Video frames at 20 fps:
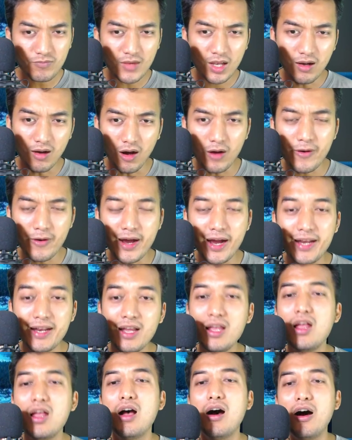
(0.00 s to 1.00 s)
Alright,
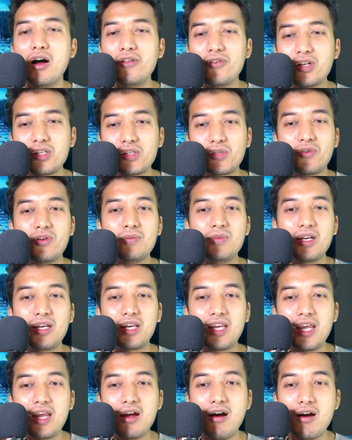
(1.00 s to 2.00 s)
all votes from the
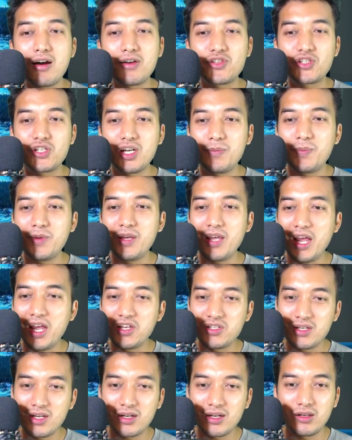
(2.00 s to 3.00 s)
K R J P
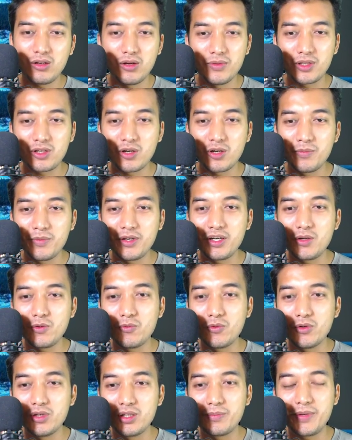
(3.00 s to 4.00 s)
Asia Global Community
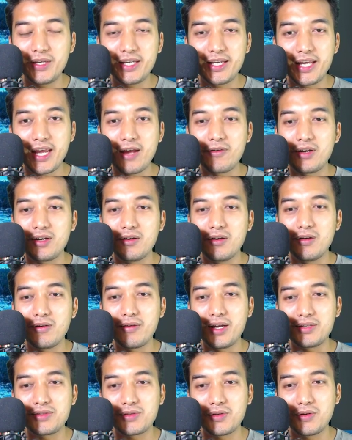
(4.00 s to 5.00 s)
will be counted.
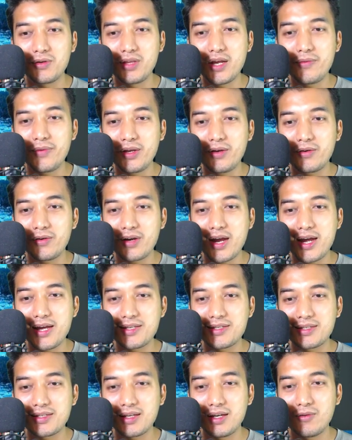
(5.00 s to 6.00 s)
Alright, so there we go
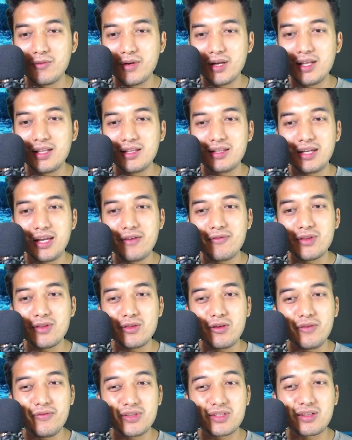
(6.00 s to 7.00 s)
guys. Uh, well, even though
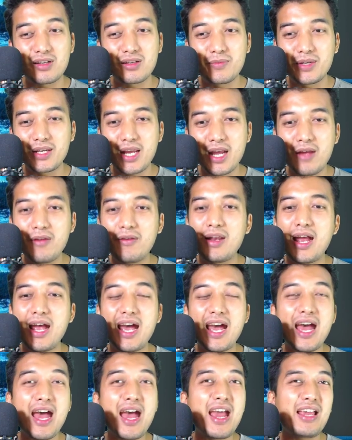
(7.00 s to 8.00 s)
if it's gonna be counted,
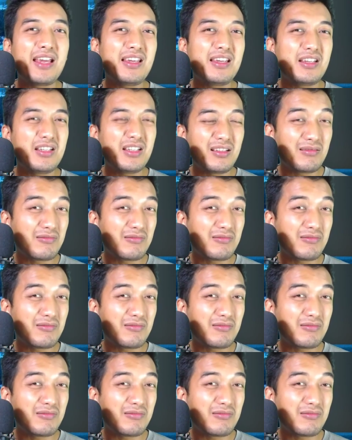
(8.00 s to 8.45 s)
I